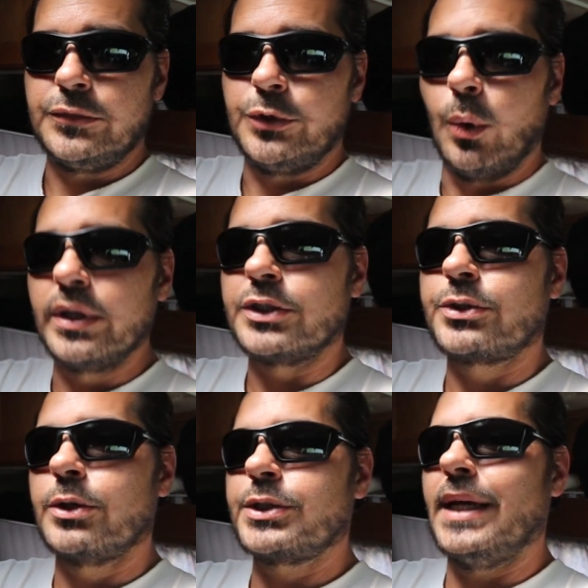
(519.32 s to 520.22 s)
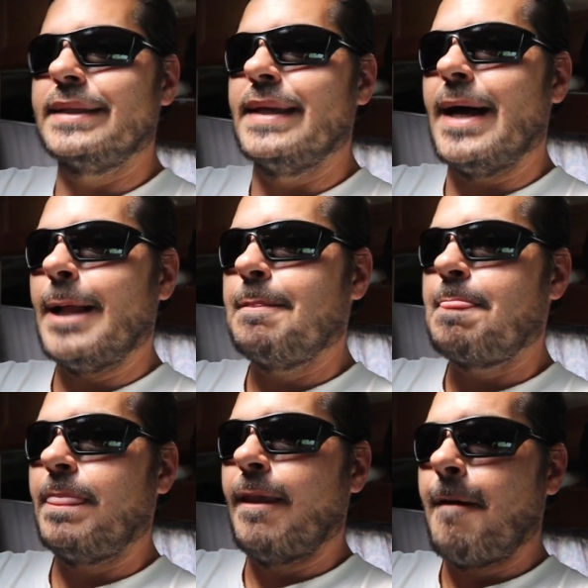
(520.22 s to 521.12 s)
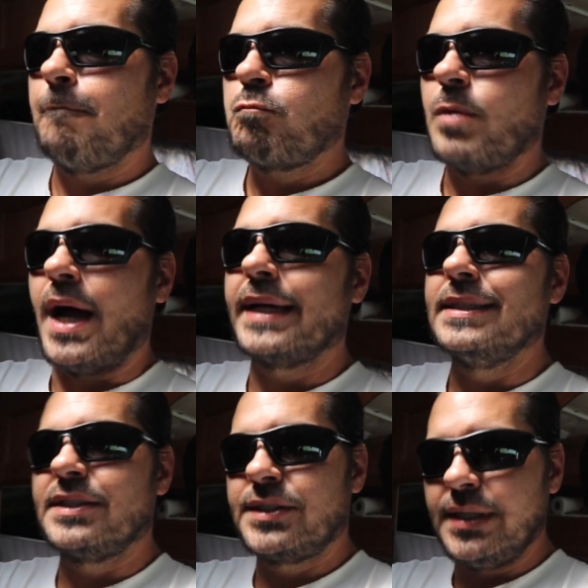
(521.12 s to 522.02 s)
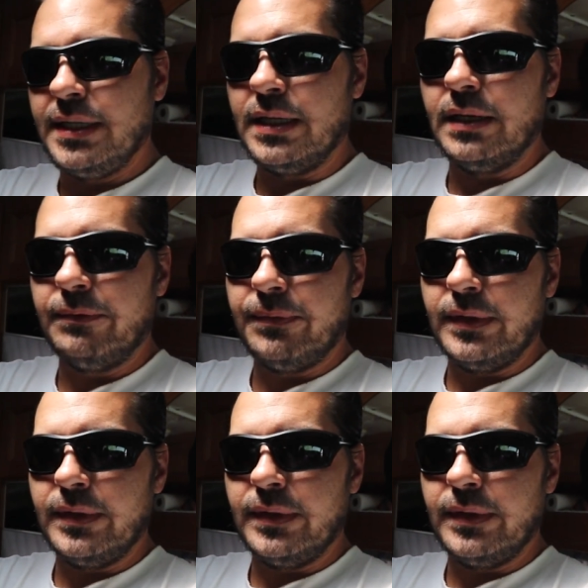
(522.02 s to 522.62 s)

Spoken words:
Doing a search like that, I can see if